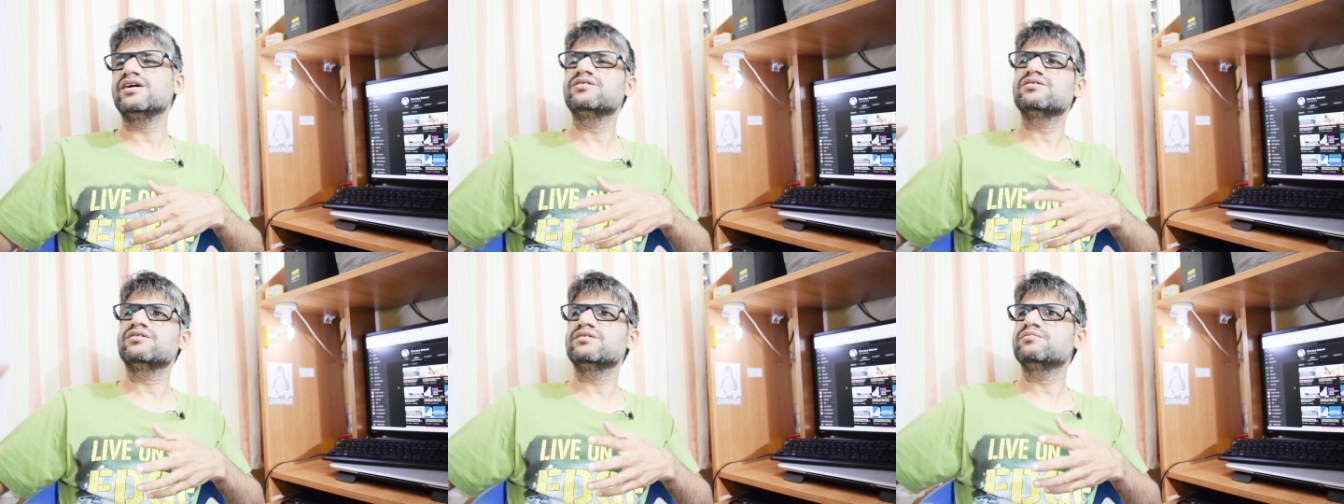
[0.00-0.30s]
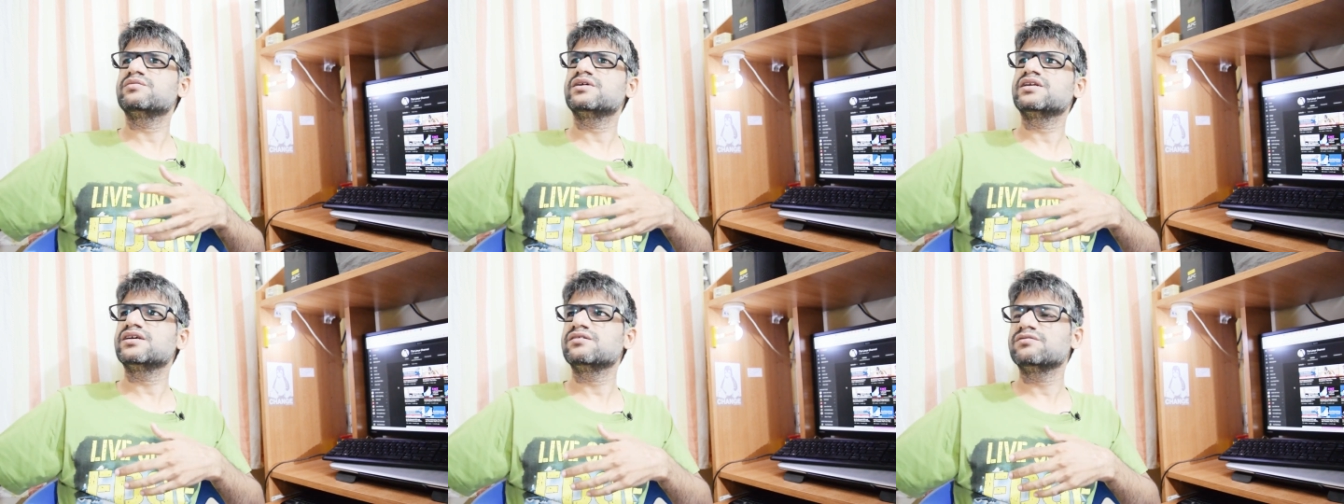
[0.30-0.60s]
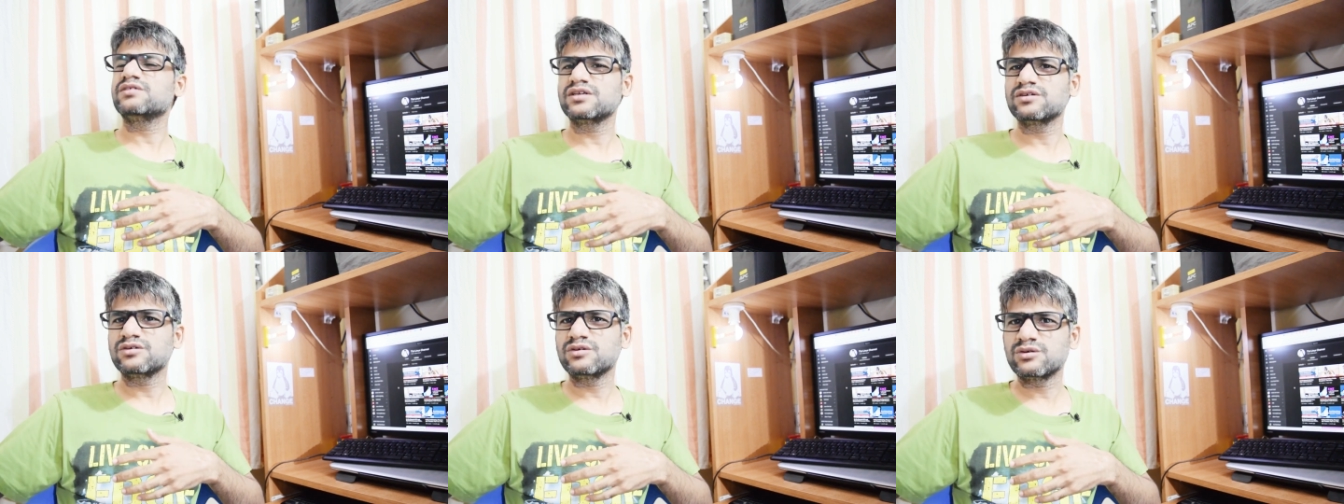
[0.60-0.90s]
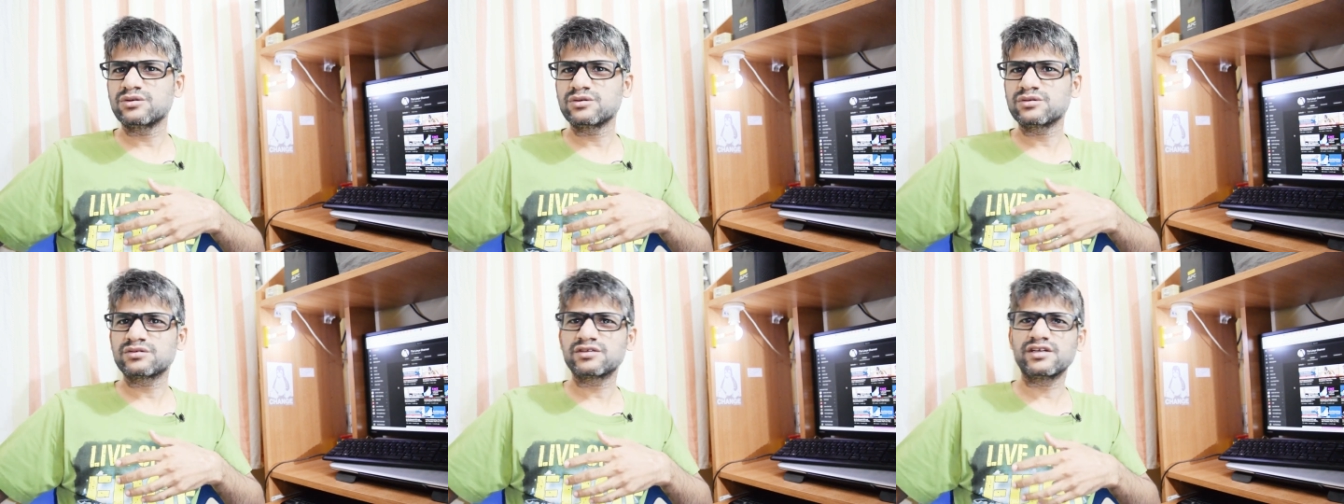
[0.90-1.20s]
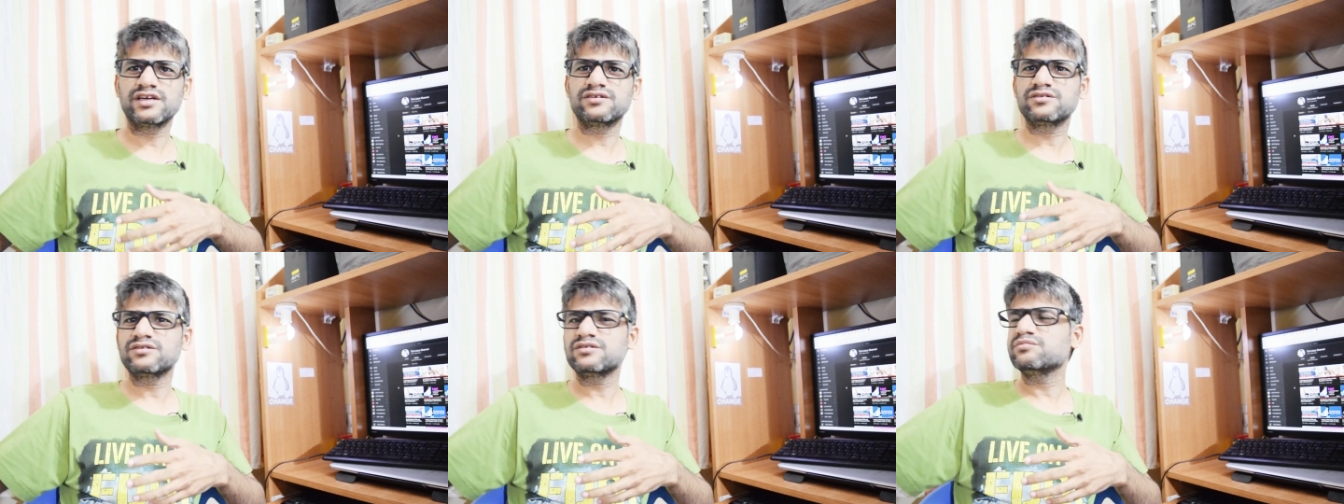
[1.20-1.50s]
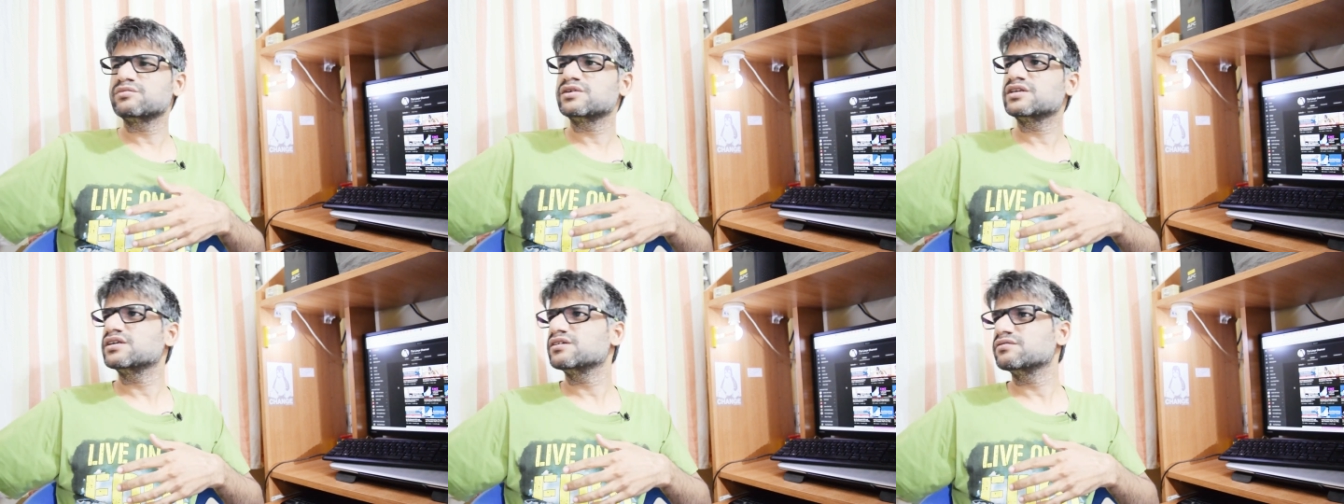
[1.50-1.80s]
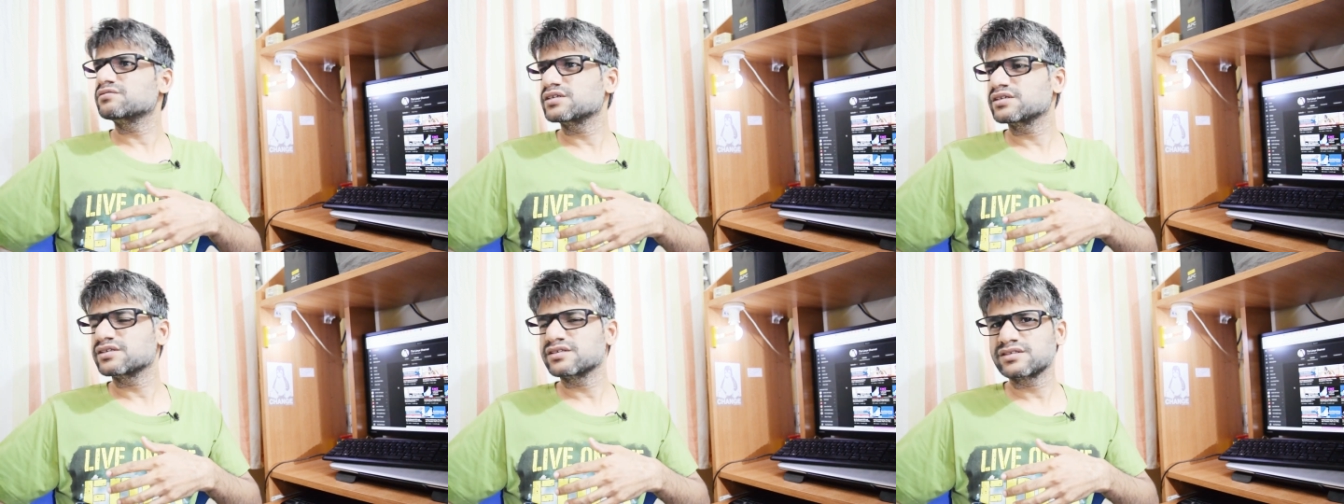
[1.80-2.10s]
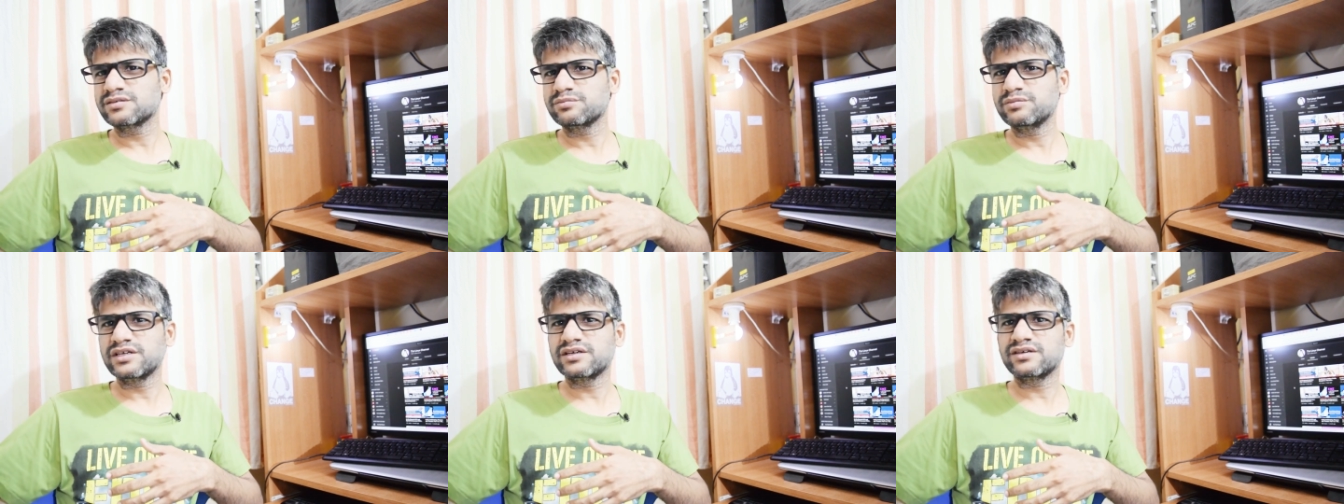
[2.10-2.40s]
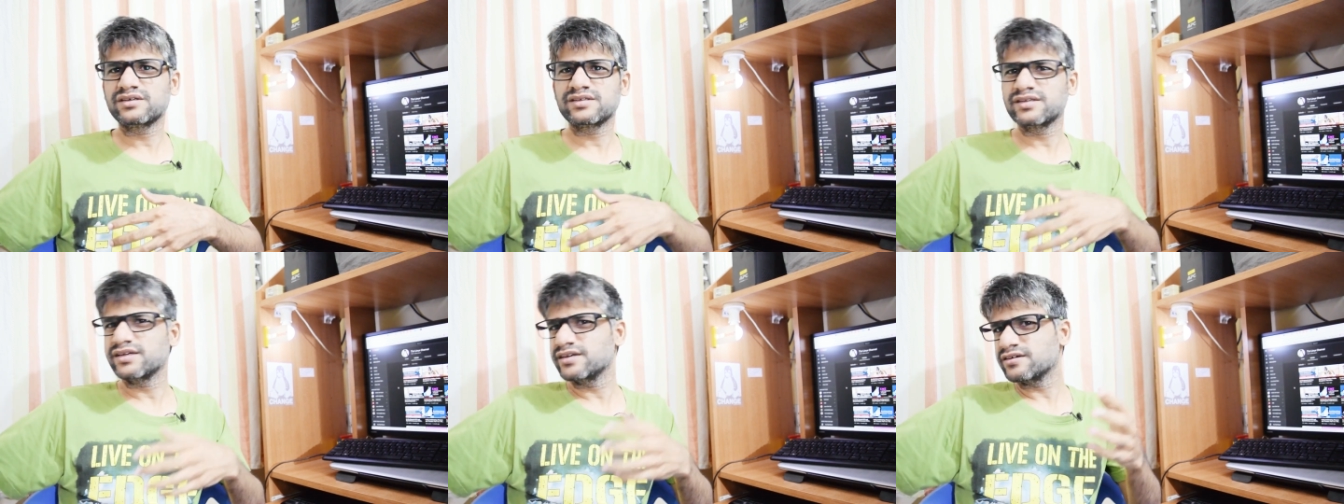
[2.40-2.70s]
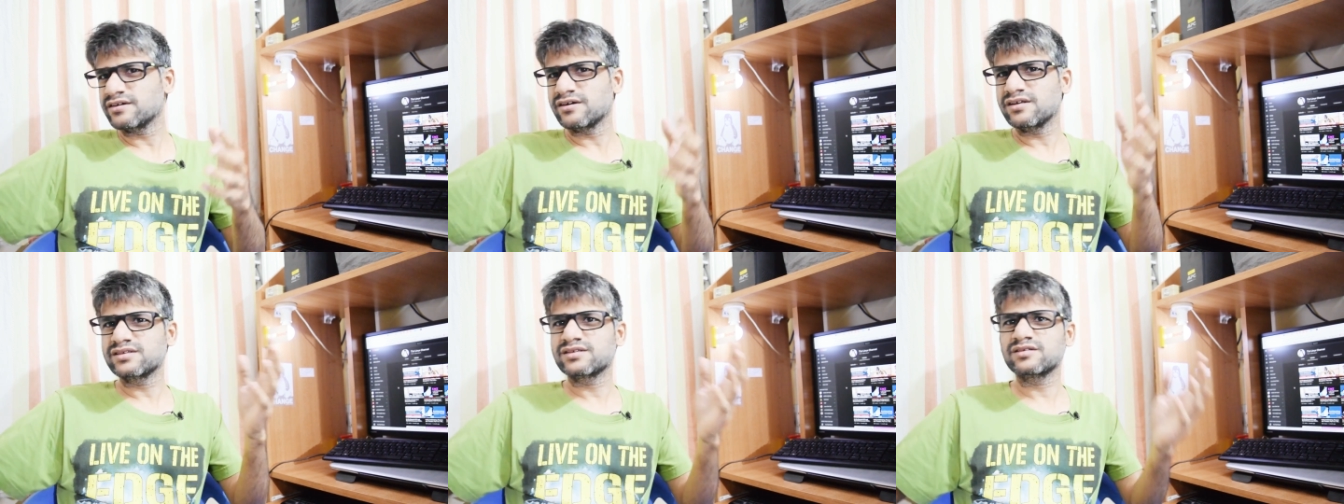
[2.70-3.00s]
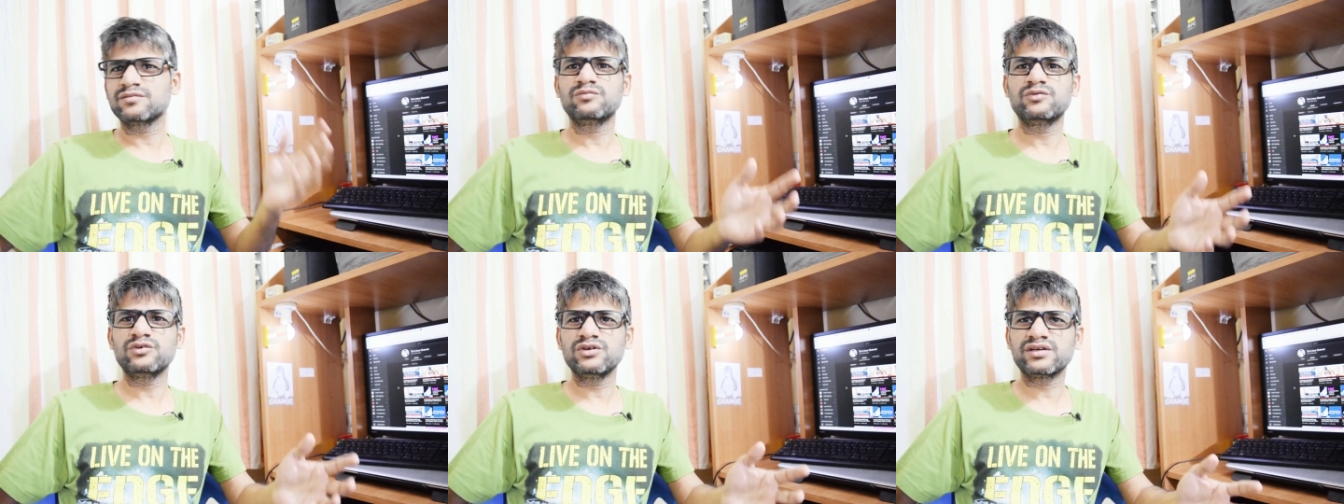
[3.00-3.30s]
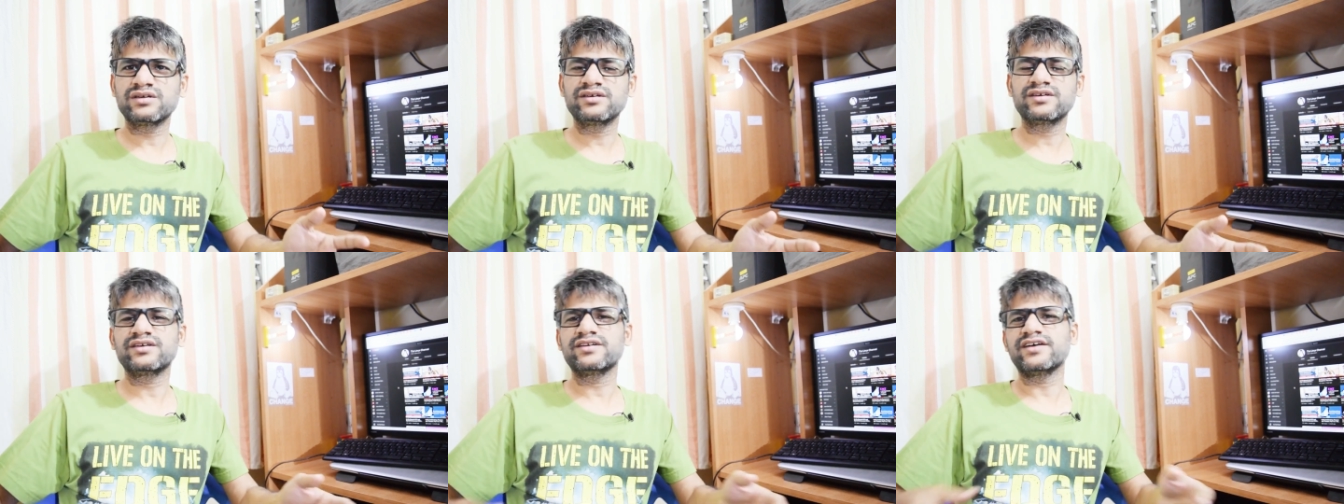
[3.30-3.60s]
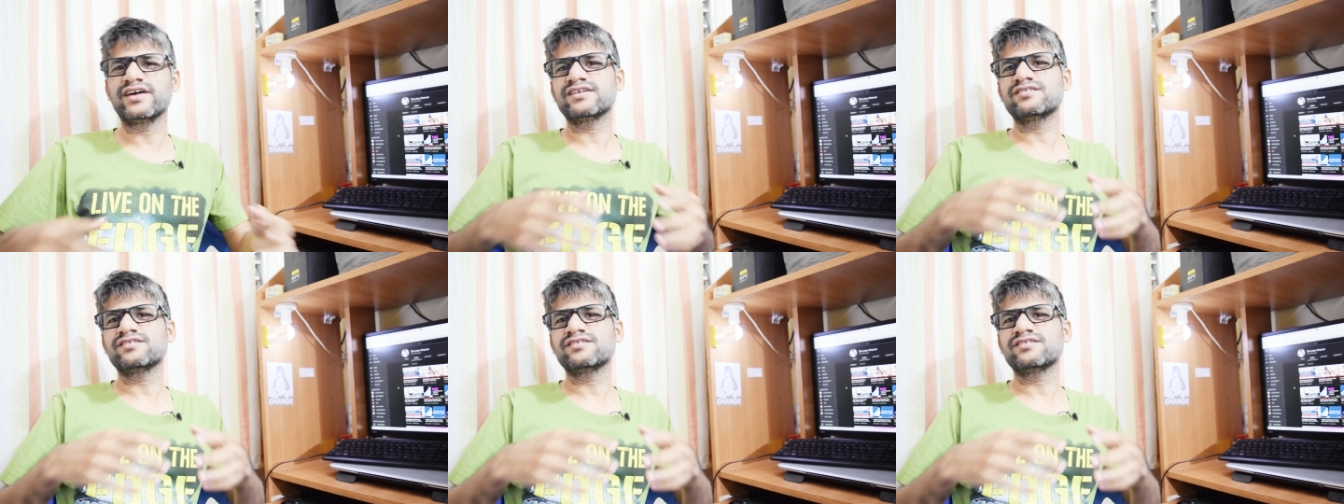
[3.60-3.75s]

I don't believe in ghosts, I don't believe in uh, spirits and all this bullshit,